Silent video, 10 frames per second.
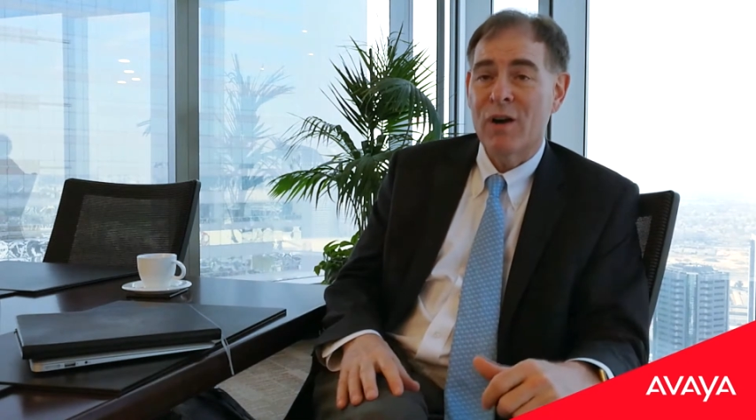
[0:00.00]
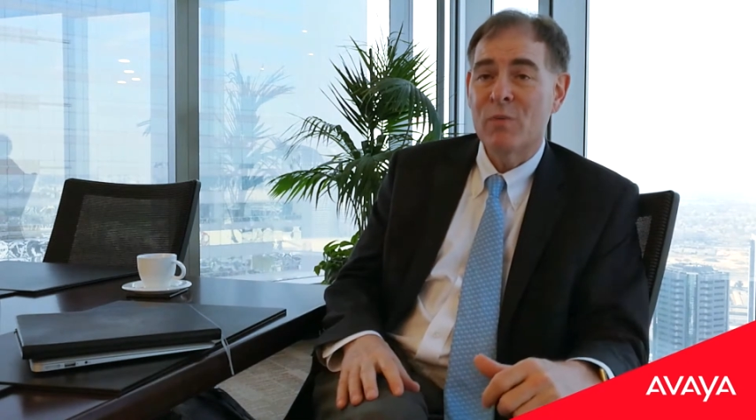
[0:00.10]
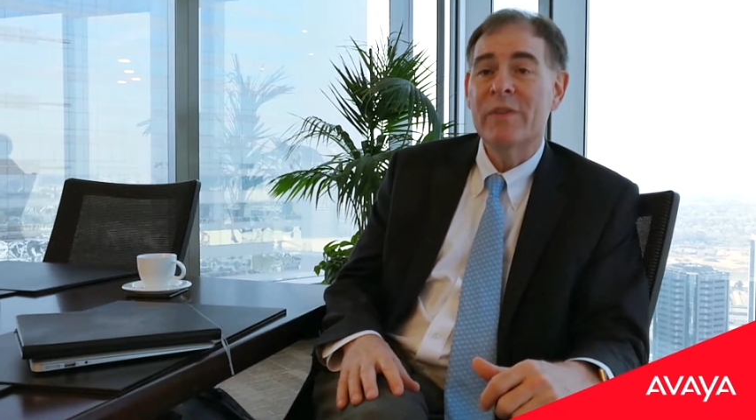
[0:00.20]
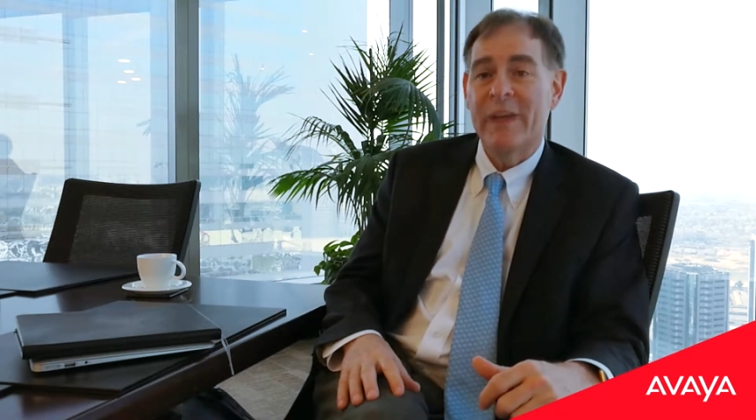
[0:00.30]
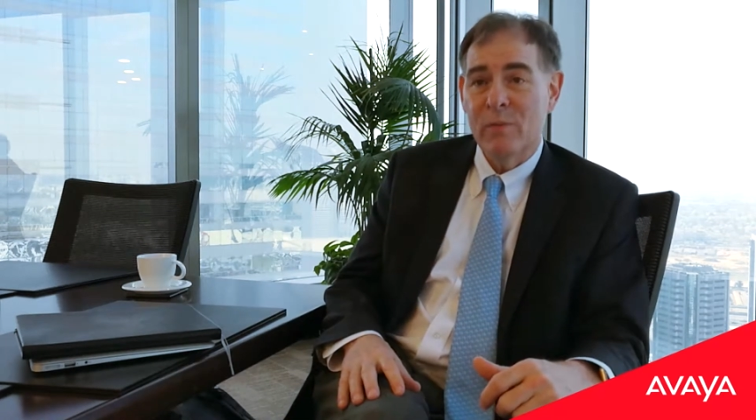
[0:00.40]
where
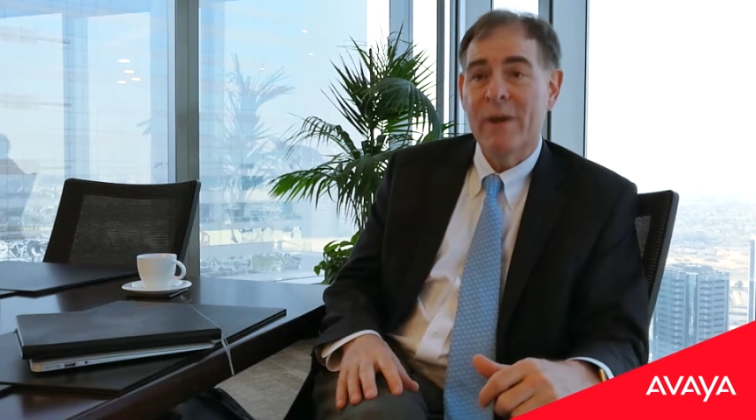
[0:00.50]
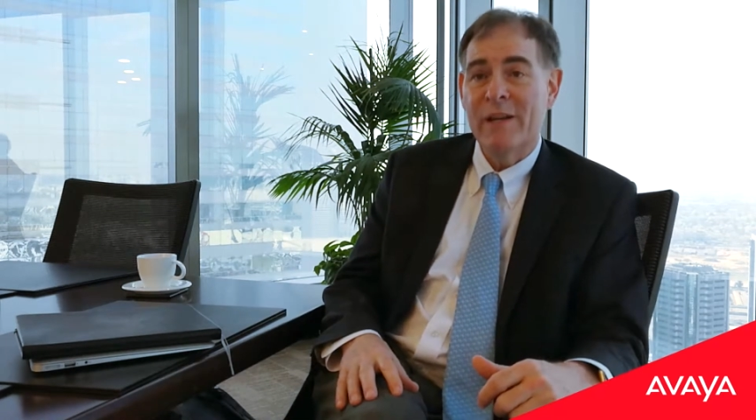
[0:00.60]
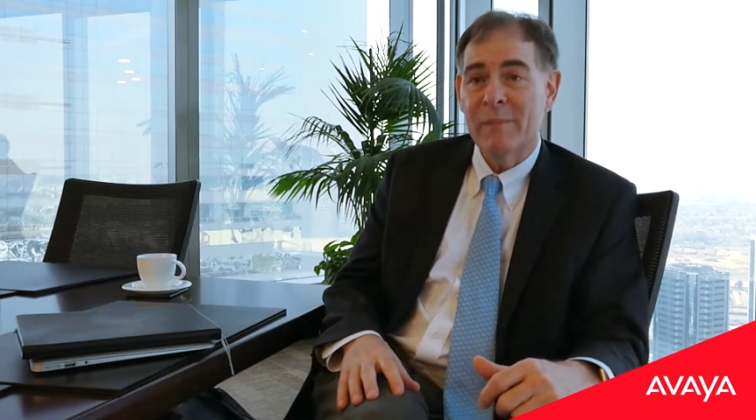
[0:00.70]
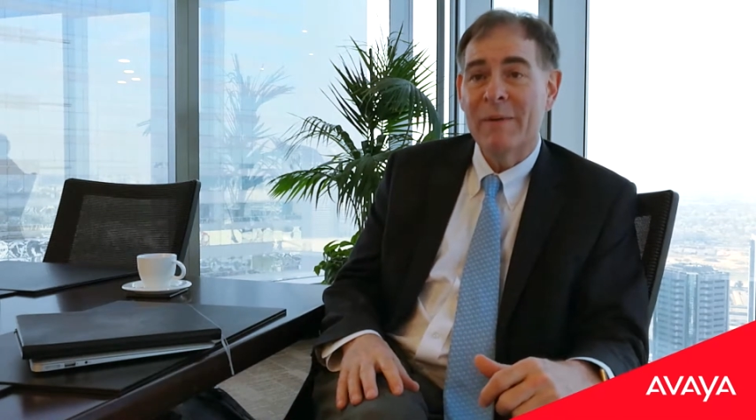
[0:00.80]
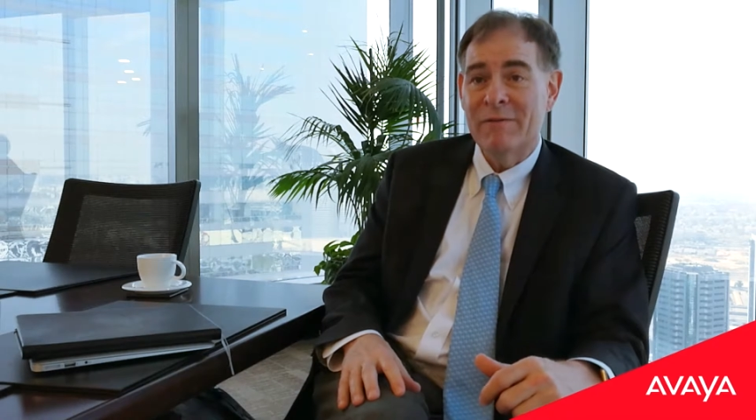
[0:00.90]
they wake
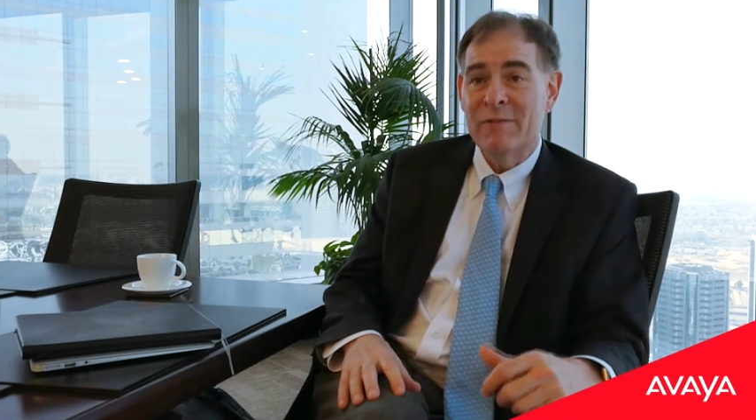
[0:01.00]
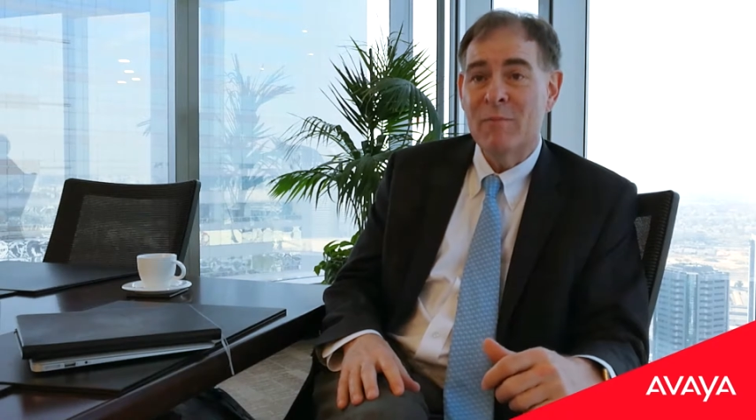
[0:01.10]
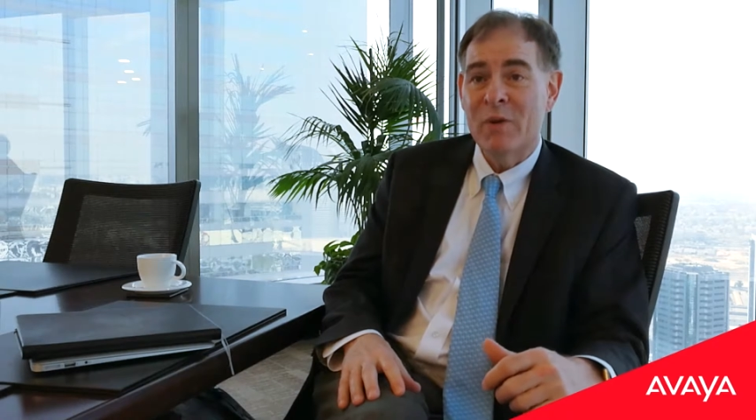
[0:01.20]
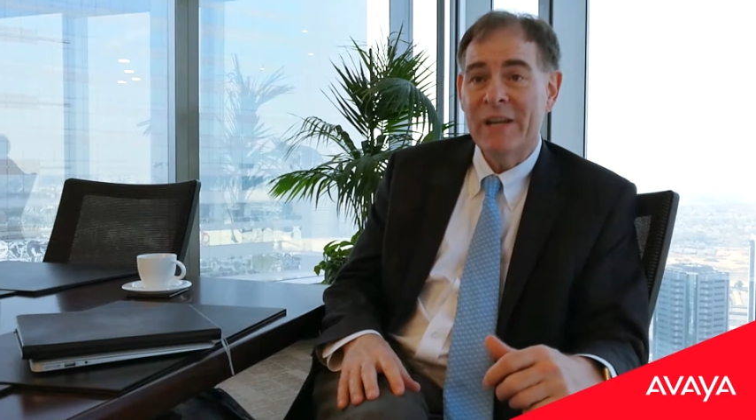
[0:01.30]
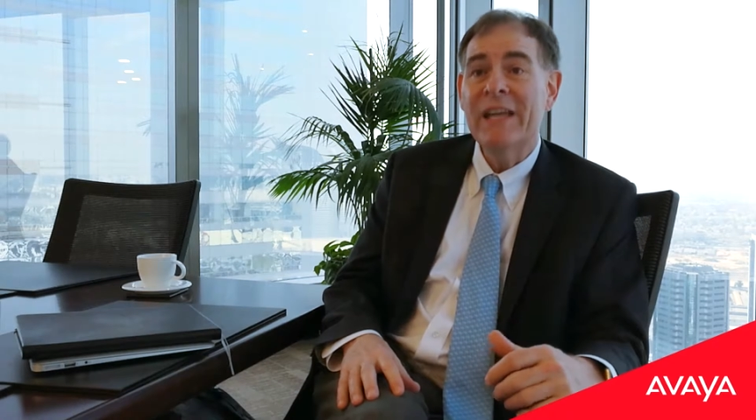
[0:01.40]
up every
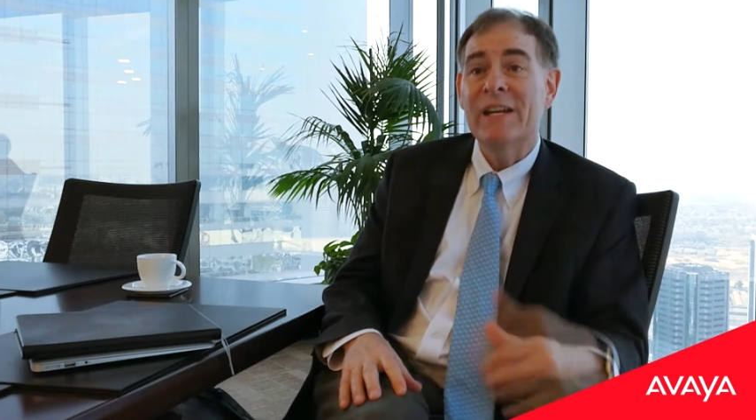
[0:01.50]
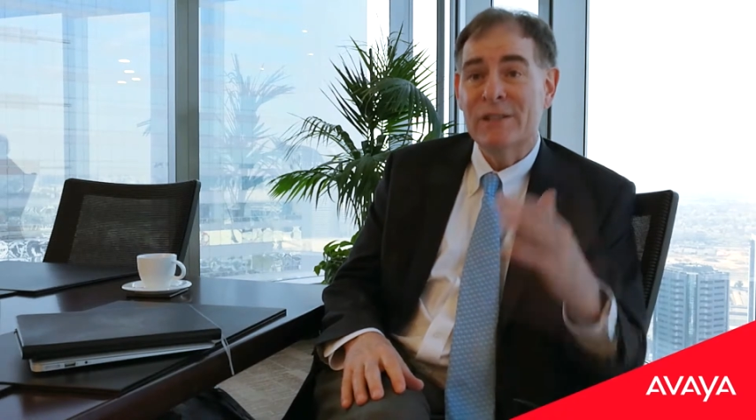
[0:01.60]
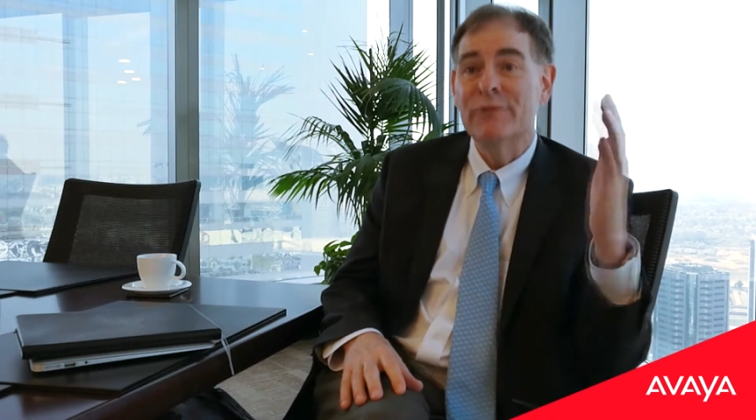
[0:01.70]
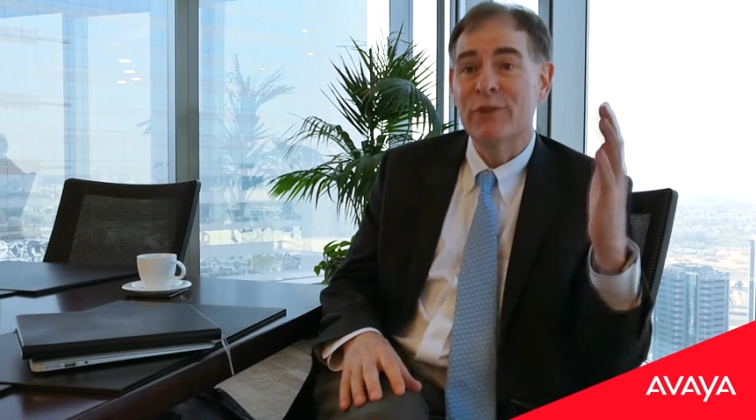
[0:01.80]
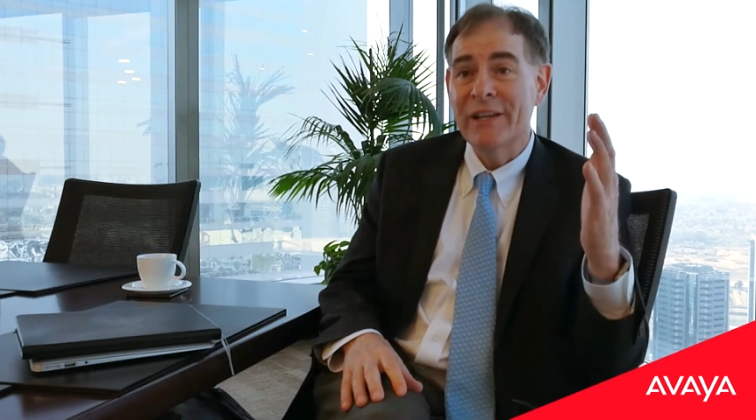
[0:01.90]
morning and it's
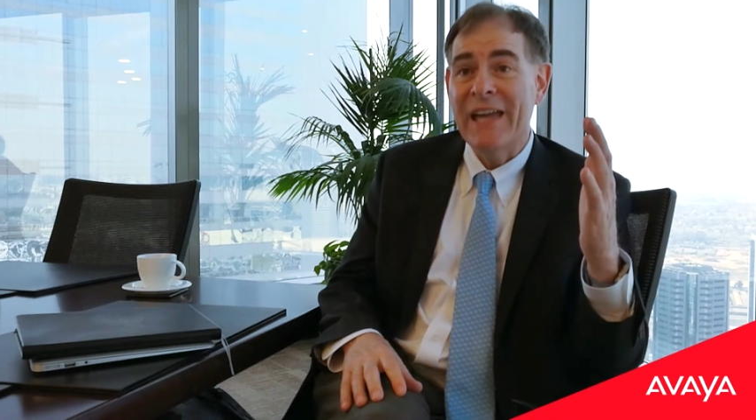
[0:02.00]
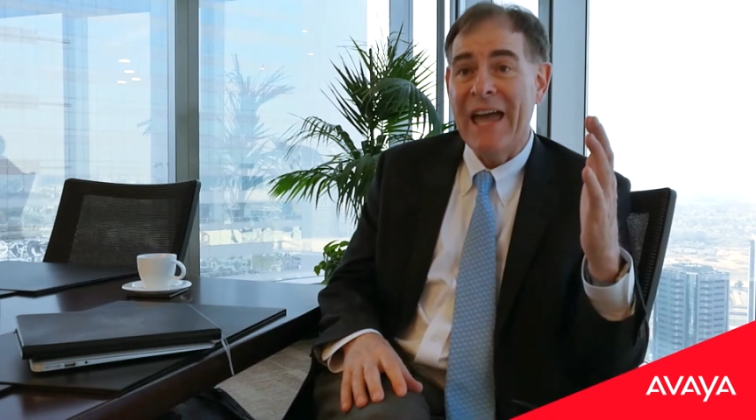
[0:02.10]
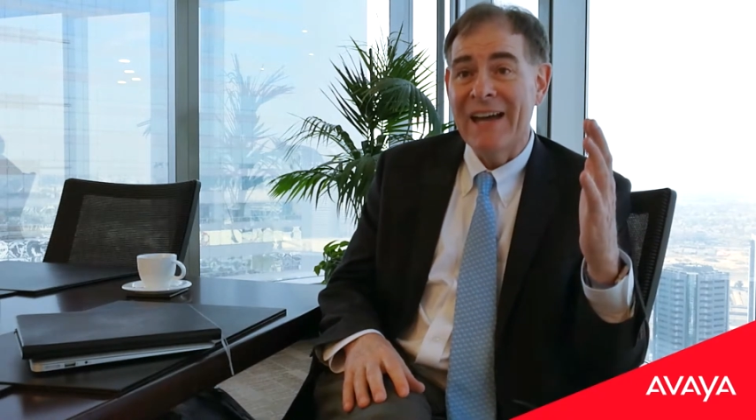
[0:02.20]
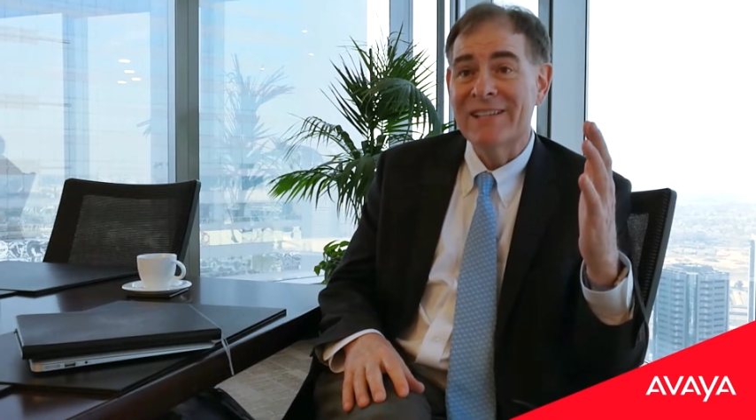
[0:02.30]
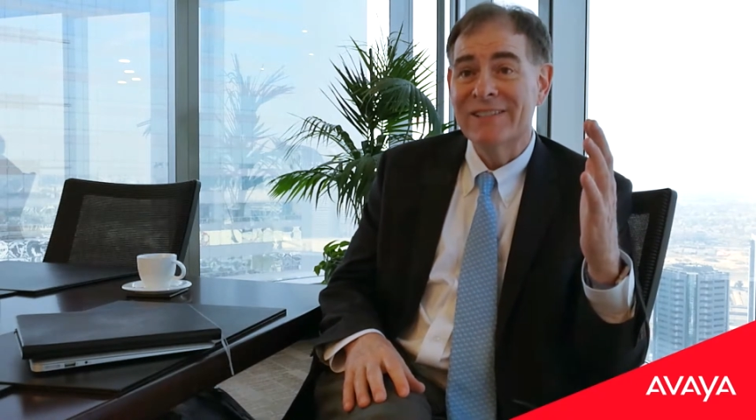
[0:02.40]
full of
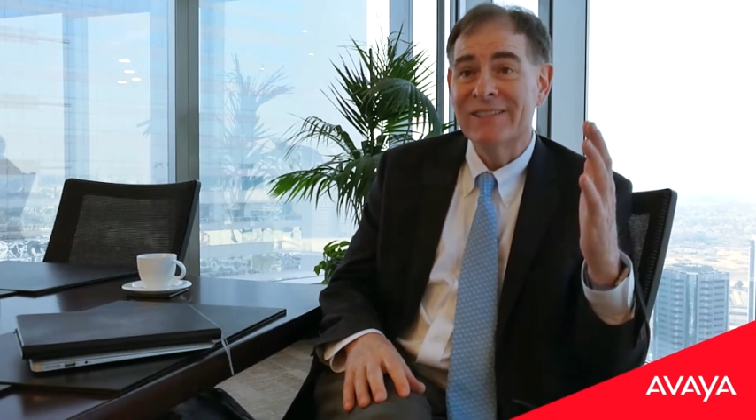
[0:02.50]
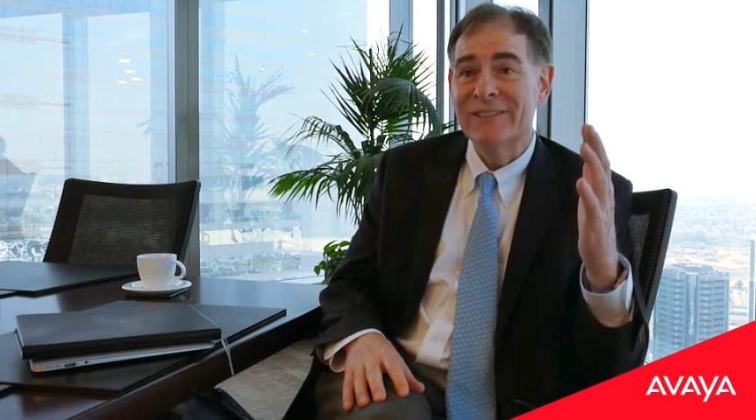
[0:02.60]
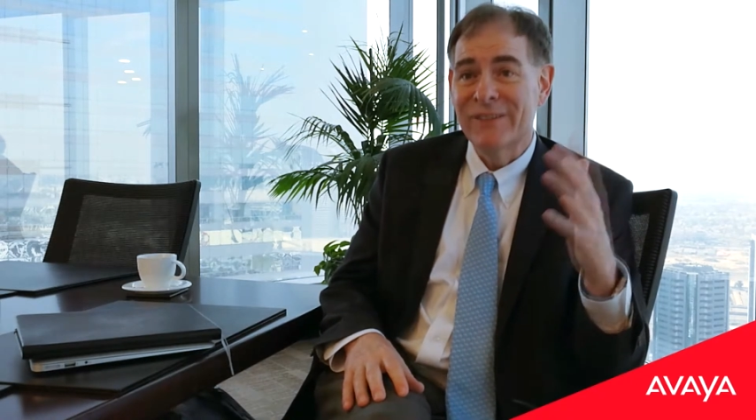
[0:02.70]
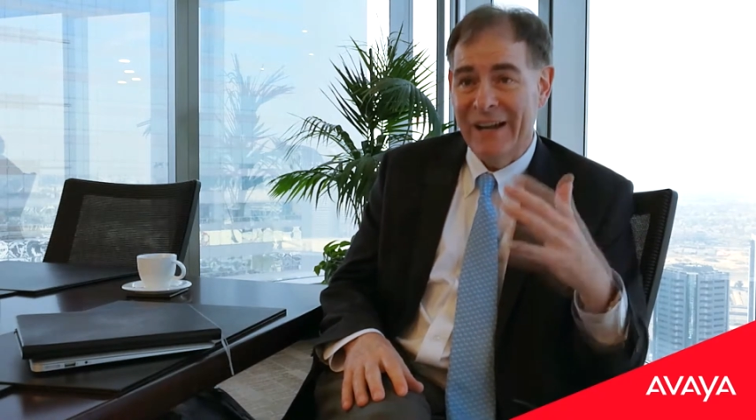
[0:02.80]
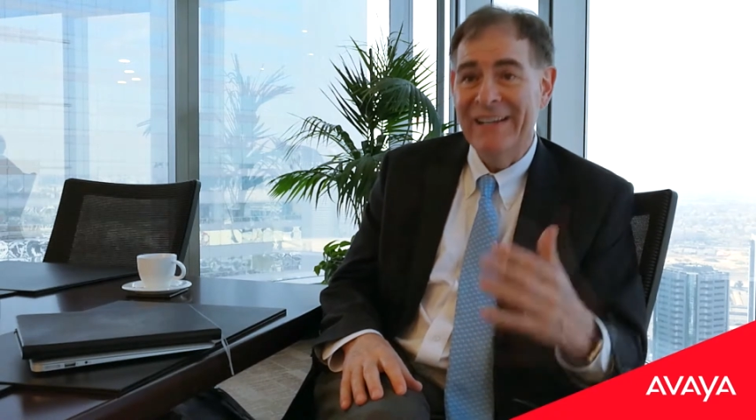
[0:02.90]
gas,
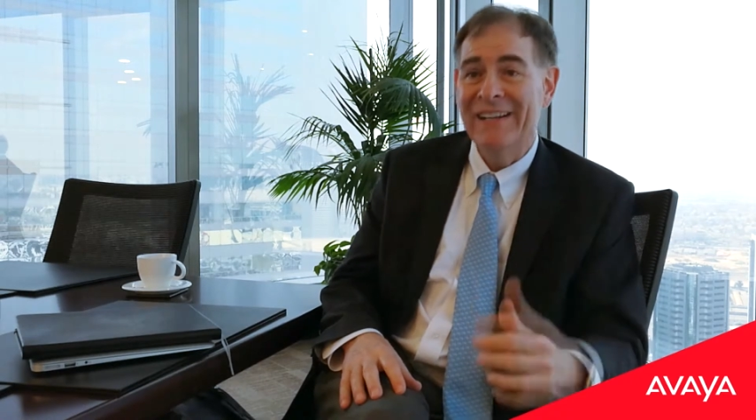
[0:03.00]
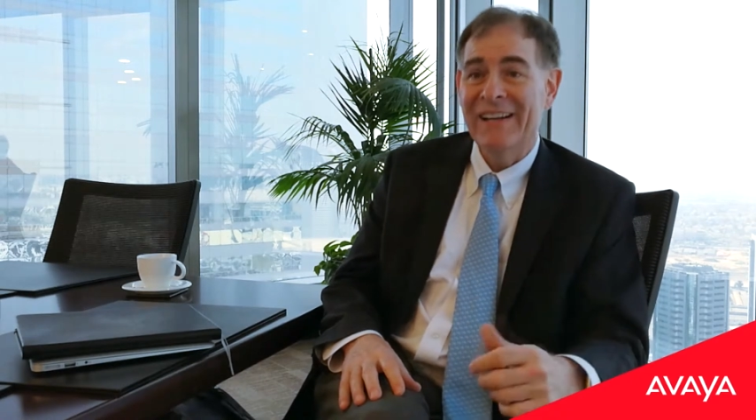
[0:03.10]
right?